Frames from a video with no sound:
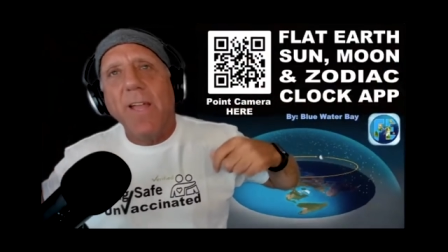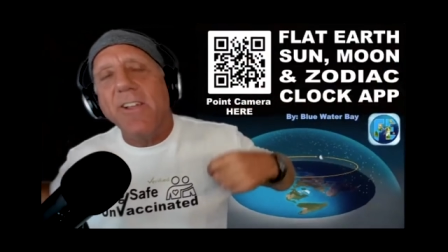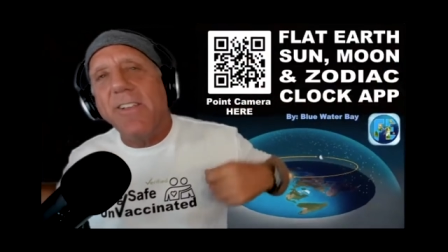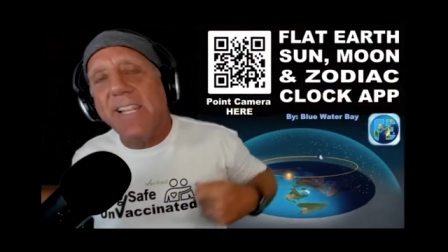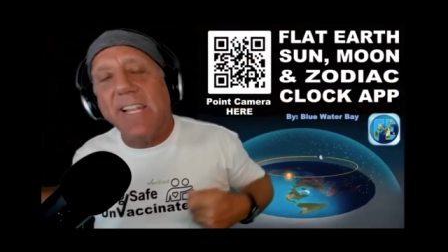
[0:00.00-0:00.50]

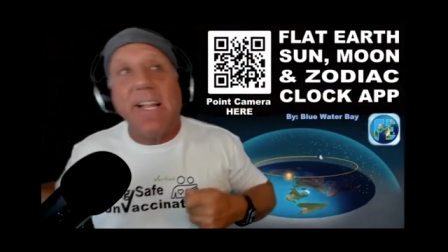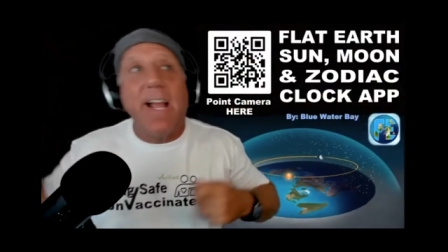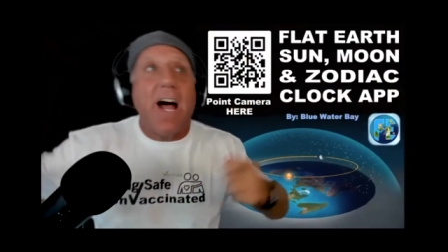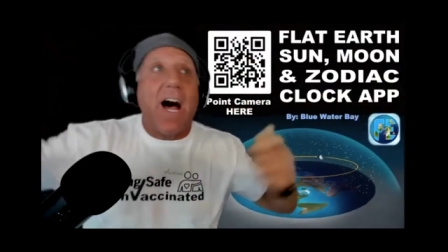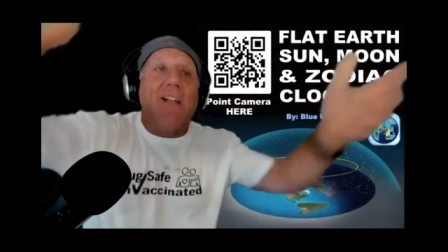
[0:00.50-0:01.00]
you need to
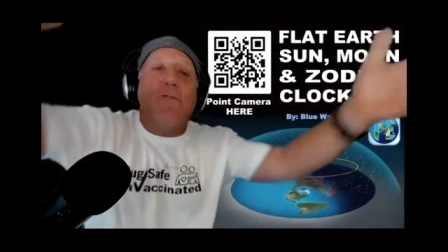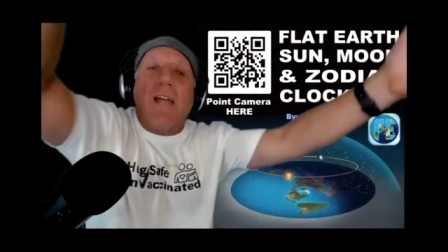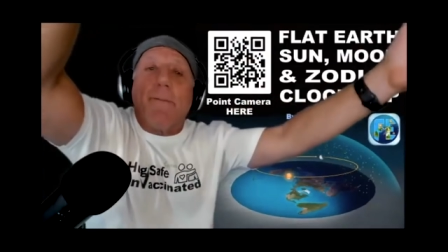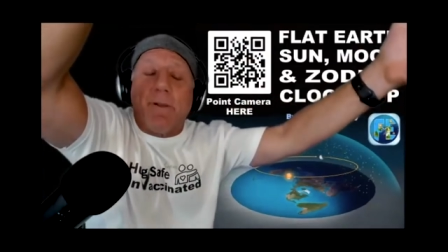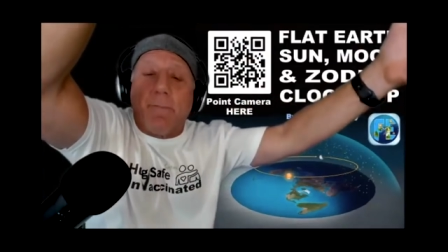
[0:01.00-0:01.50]

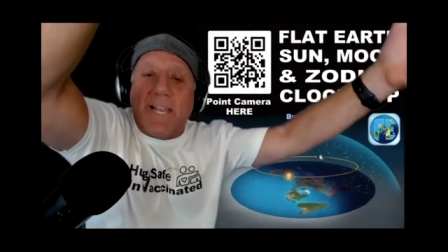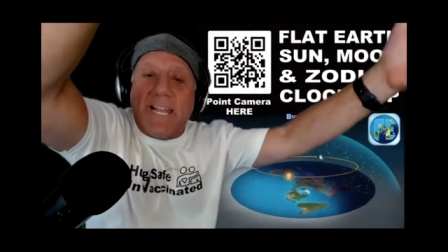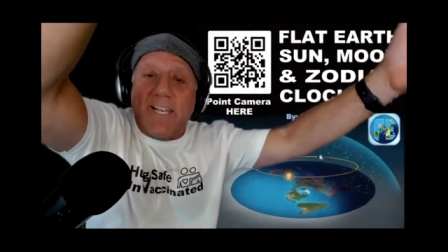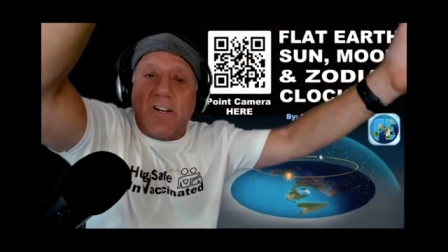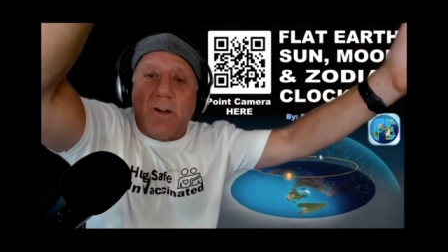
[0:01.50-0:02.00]
on-ramp your money
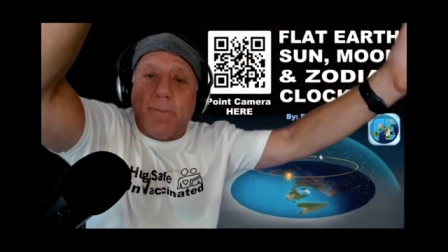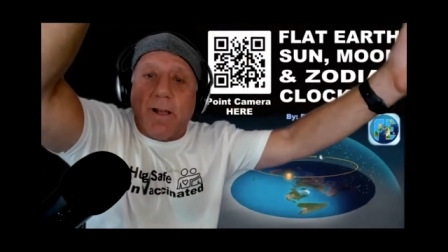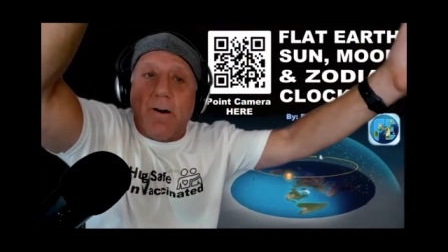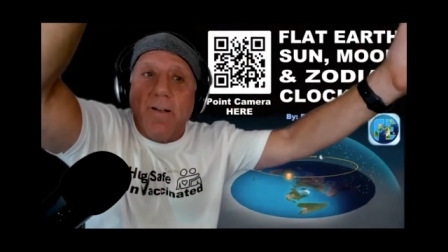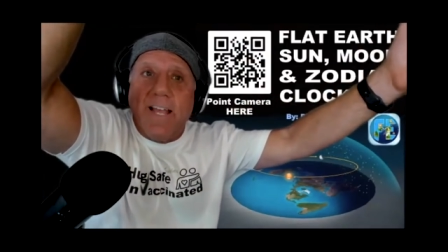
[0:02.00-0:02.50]
into
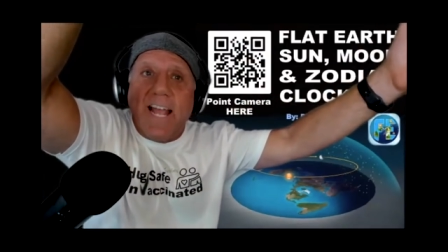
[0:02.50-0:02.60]
crypto,